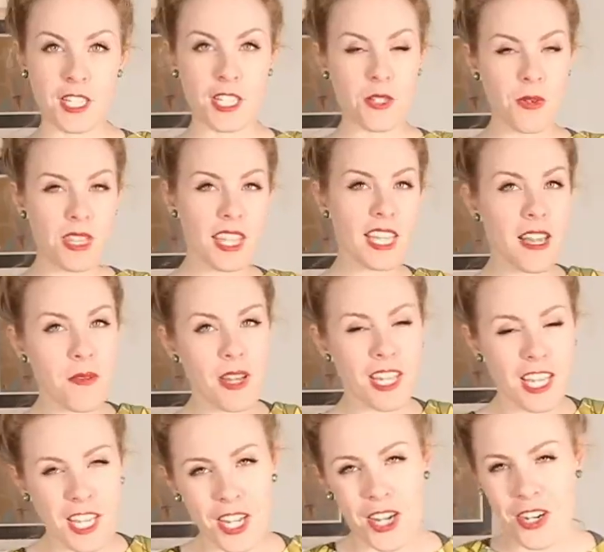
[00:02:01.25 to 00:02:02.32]
So one thing I want
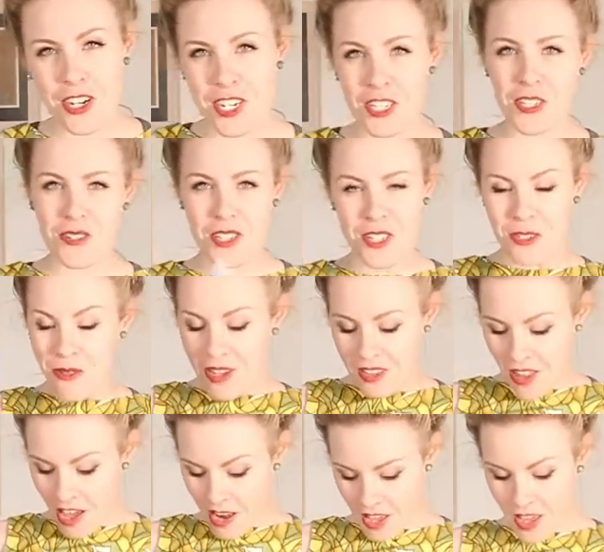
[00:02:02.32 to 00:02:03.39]
to encourage you to do a
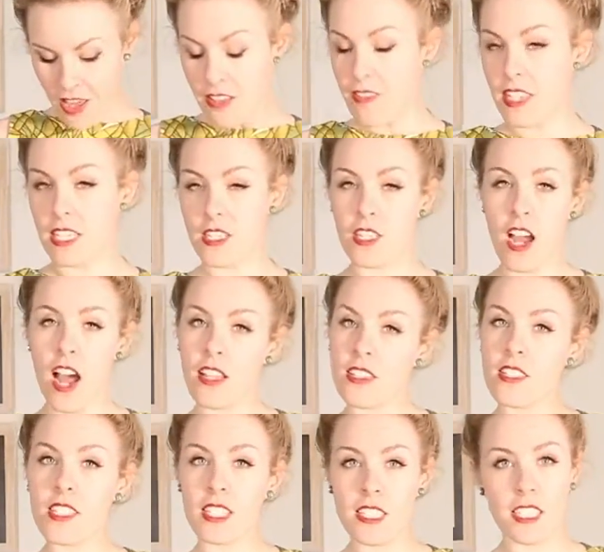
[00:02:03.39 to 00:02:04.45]
lot of is
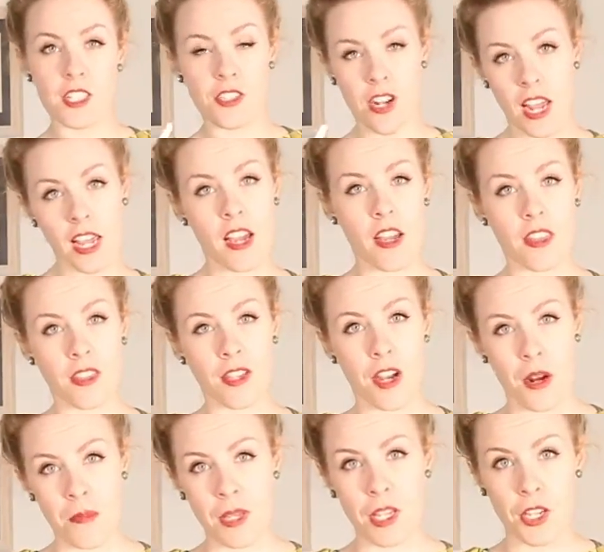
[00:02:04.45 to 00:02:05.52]
constantly try on the
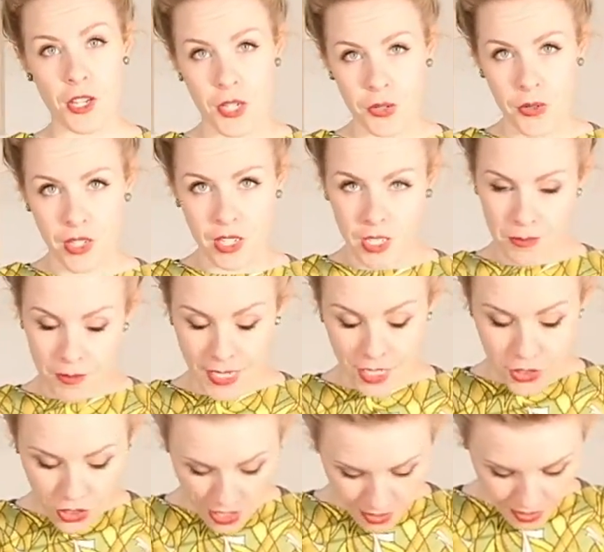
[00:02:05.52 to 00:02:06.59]
garment you're going to be
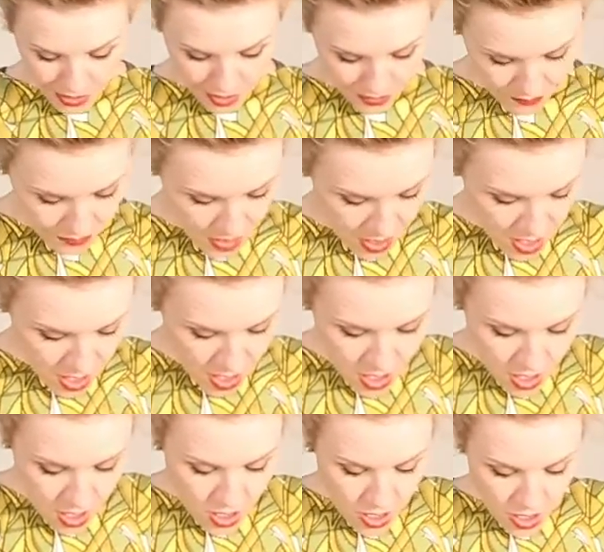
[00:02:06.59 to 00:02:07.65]
adjusting.
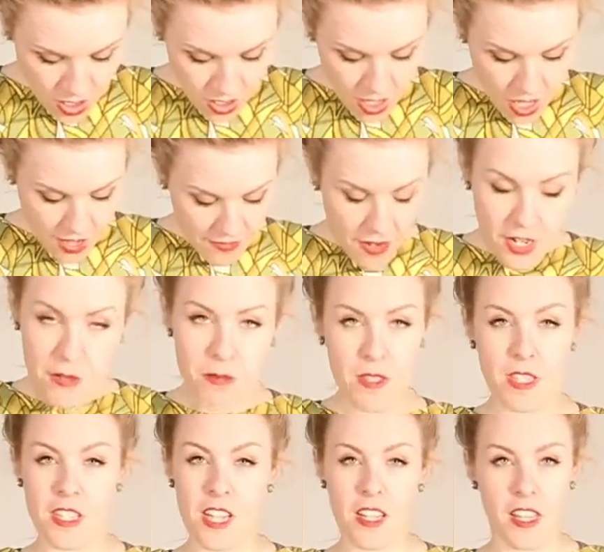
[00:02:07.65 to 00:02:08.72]
I've already put
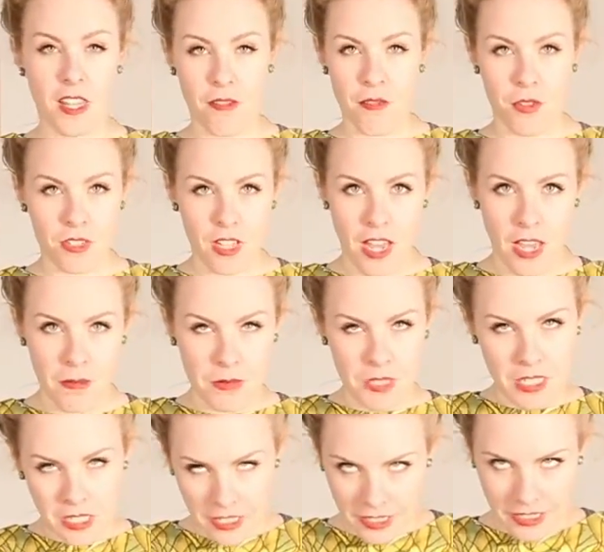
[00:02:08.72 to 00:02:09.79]
this on like 4 times.
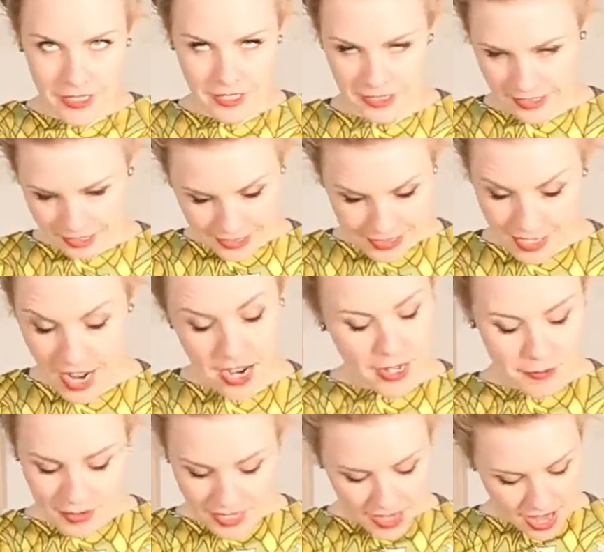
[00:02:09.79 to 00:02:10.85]
It's not
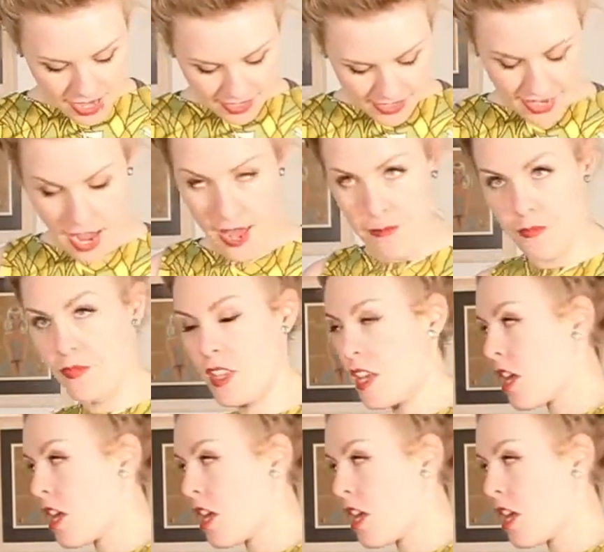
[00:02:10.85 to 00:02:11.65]
going to be the last time.